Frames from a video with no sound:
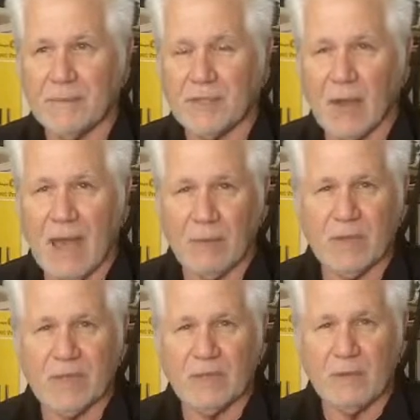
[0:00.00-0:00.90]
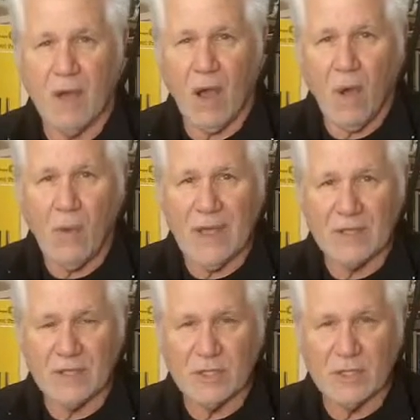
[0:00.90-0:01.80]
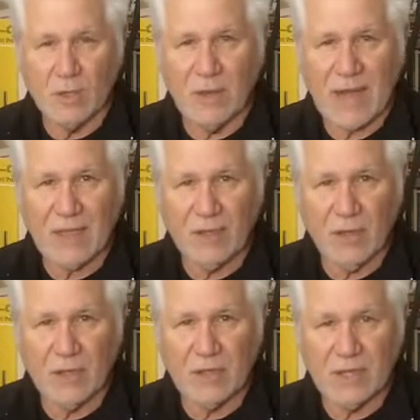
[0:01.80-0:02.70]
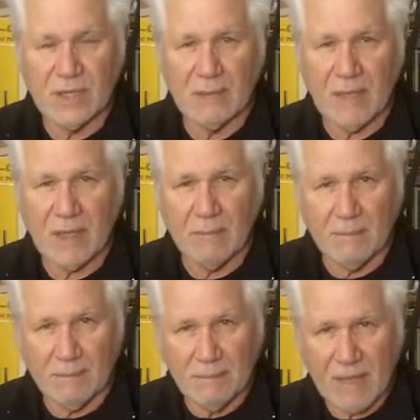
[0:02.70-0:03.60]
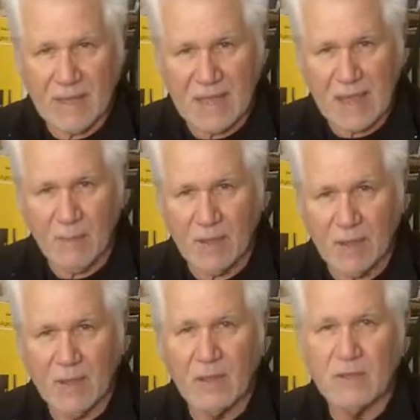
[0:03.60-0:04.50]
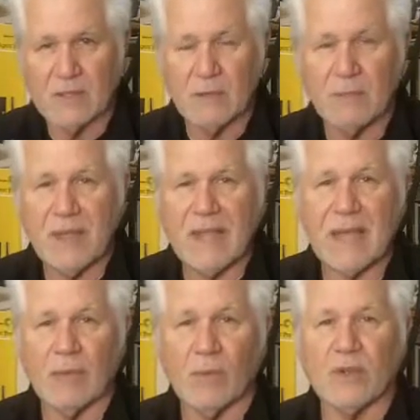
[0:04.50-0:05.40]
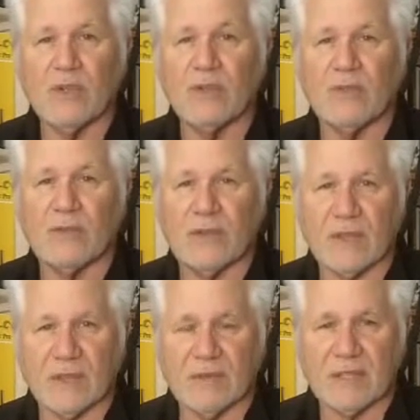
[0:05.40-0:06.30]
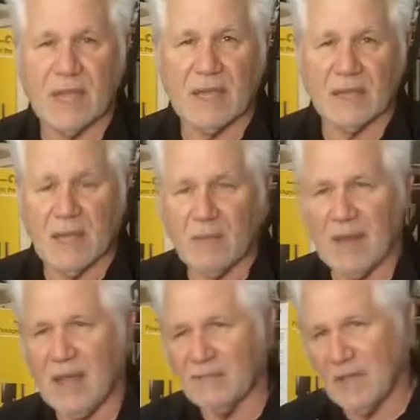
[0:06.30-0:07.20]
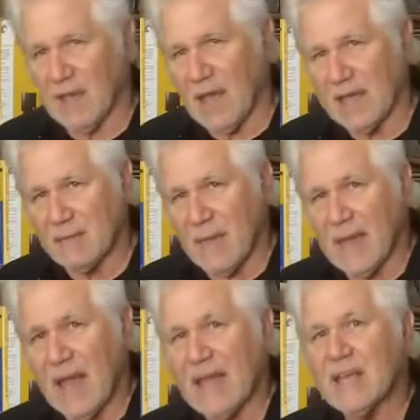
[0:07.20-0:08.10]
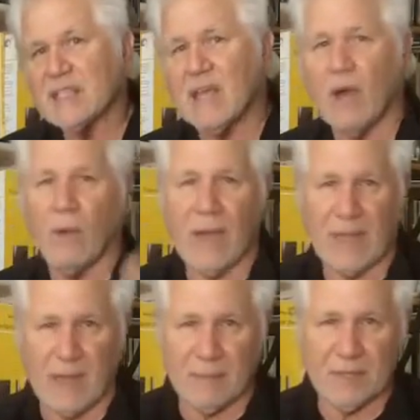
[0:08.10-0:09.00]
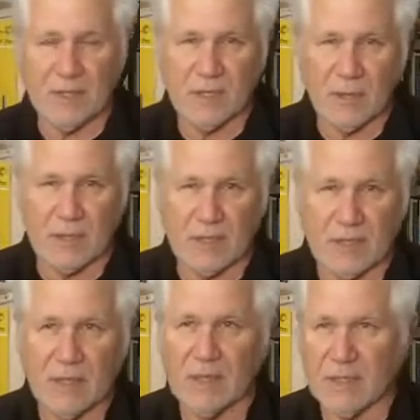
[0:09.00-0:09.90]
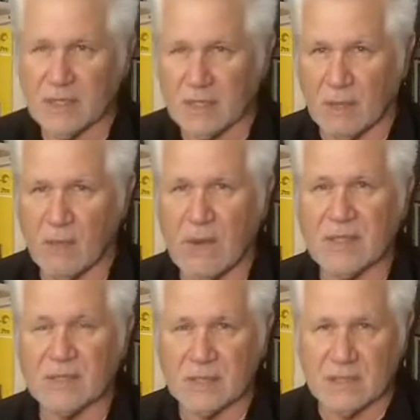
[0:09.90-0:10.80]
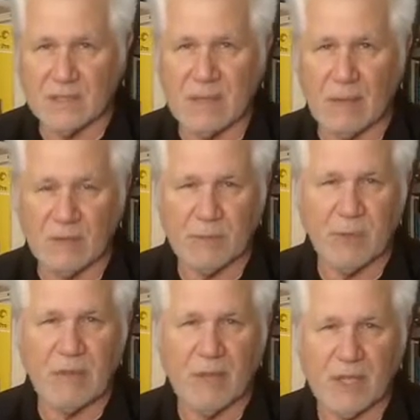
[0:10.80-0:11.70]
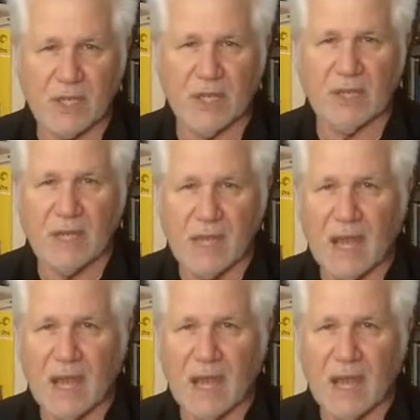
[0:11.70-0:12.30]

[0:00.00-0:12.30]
So I would always do what I could to get my camera to be at 1/250th of a second. I might have to hike my ISO way up to do it, and in some rinks that was pretty much it.